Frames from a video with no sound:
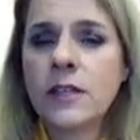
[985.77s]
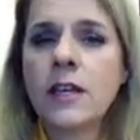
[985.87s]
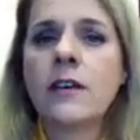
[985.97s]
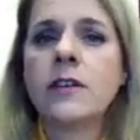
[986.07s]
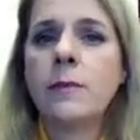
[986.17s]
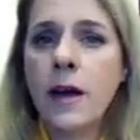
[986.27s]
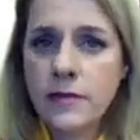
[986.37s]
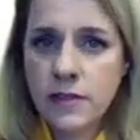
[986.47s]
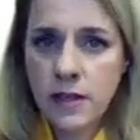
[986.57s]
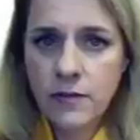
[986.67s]
It's above
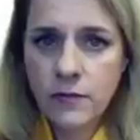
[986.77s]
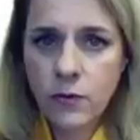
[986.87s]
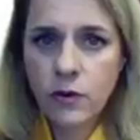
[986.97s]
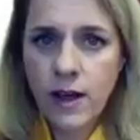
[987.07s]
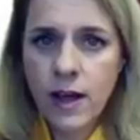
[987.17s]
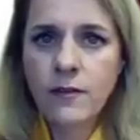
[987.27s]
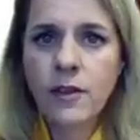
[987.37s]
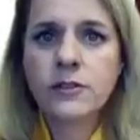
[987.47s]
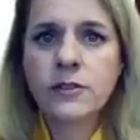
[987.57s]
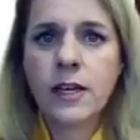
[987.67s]
7.45, they'll
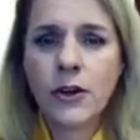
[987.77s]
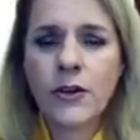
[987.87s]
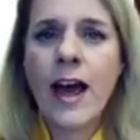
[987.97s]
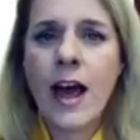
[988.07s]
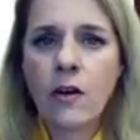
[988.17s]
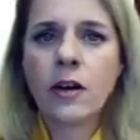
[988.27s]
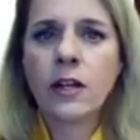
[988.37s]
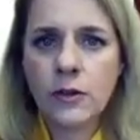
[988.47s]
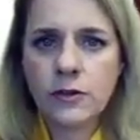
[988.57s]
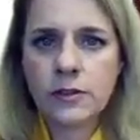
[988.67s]
say you're in
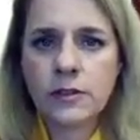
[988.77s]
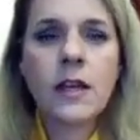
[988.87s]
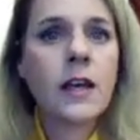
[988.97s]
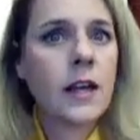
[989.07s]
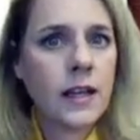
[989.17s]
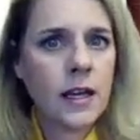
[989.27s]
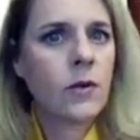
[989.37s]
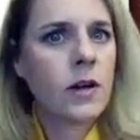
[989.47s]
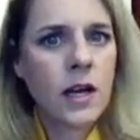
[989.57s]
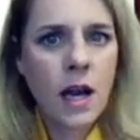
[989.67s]
alkalosis. Again, we're
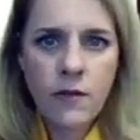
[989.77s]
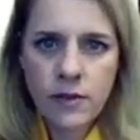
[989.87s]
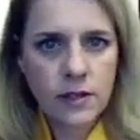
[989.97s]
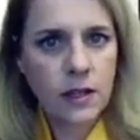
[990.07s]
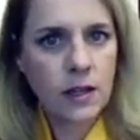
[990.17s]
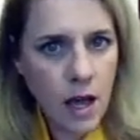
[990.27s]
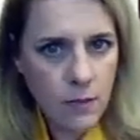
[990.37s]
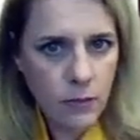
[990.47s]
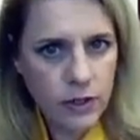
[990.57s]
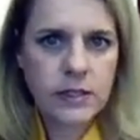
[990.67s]
going to cover this in a lot
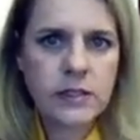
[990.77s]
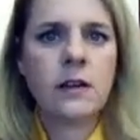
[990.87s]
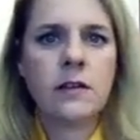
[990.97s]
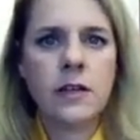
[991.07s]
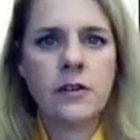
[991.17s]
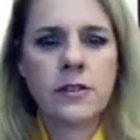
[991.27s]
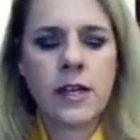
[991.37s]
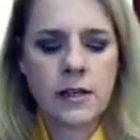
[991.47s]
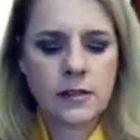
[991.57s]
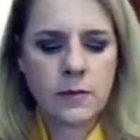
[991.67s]
more detail in your
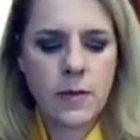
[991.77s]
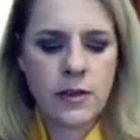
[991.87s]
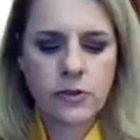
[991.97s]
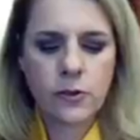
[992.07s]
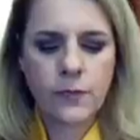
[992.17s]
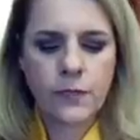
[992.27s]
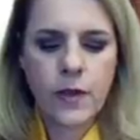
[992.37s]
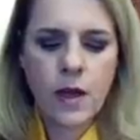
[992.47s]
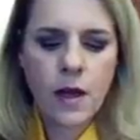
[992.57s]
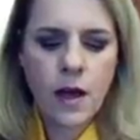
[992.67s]
second semester.
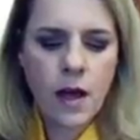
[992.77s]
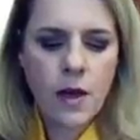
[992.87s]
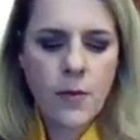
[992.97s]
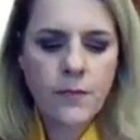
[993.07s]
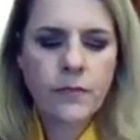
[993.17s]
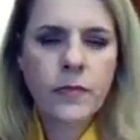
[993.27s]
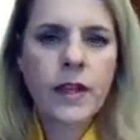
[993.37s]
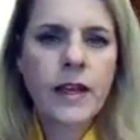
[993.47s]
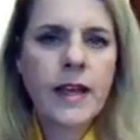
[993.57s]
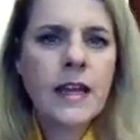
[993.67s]

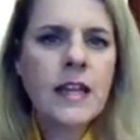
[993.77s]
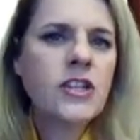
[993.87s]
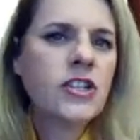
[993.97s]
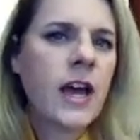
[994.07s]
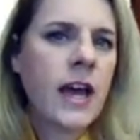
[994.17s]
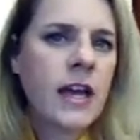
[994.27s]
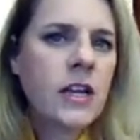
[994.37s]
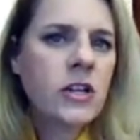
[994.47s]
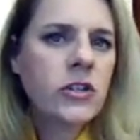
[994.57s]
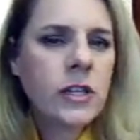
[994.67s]
Any
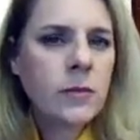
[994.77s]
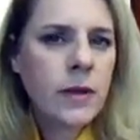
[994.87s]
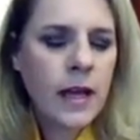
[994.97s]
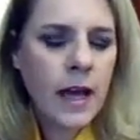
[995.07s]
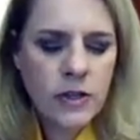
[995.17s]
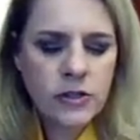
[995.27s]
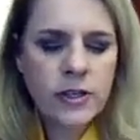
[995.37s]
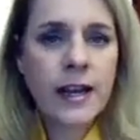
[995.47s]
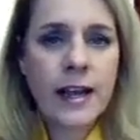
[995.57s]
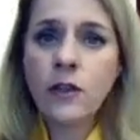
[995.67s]
change in pH
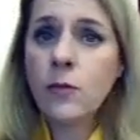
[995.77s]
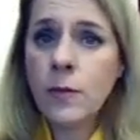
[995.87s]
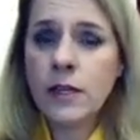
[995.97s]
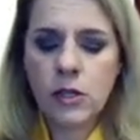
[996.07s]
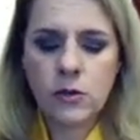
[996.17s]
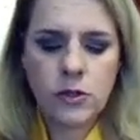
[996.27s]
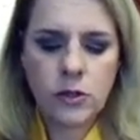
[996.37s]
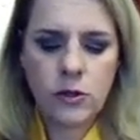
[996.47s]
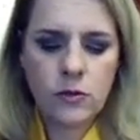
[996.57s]
can either be due to